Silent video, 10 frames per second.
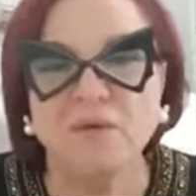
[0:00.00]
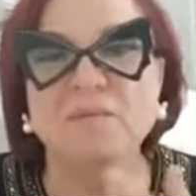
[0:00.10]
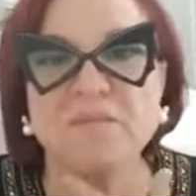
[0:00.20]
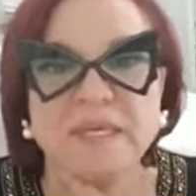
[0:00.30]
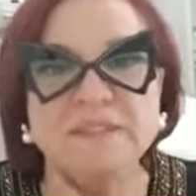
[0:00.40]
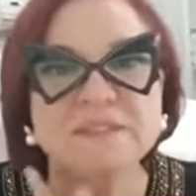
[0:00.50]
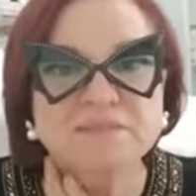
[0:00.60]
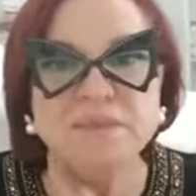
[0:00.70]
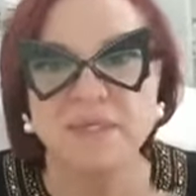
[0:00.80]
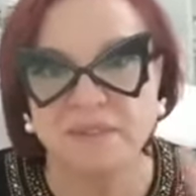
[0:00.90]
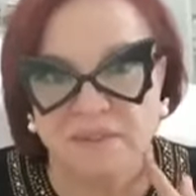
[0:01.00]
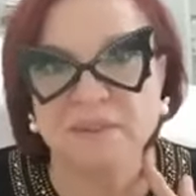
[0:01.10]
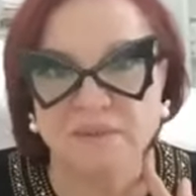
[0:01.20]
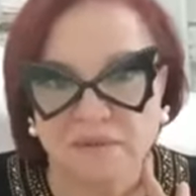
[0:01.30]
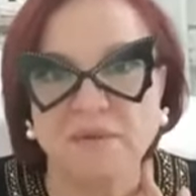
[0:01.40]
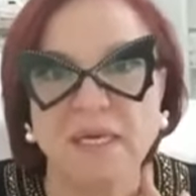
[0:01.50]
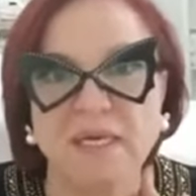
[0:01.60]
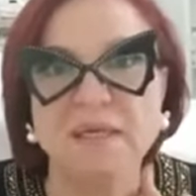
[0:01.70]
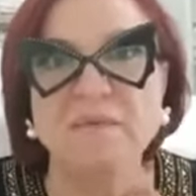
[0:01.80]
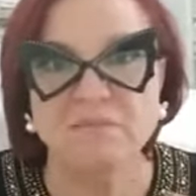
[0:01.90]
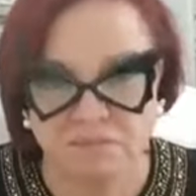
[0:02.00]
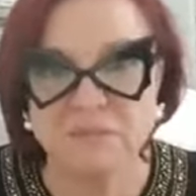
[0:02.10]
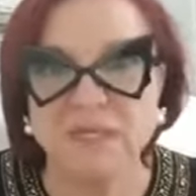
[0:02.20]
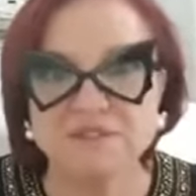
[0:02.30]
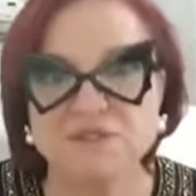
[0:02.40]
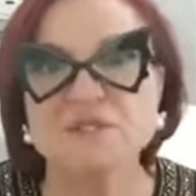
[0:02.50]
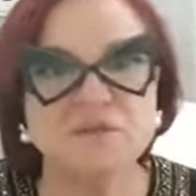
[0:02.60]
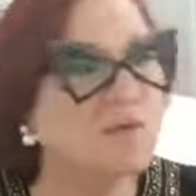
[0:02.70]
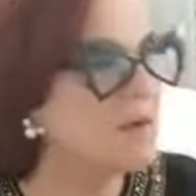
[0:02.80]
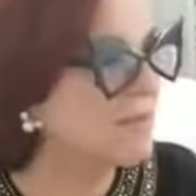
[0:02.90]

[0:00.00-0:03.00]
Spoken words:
on men's beard, okay? Let's just talk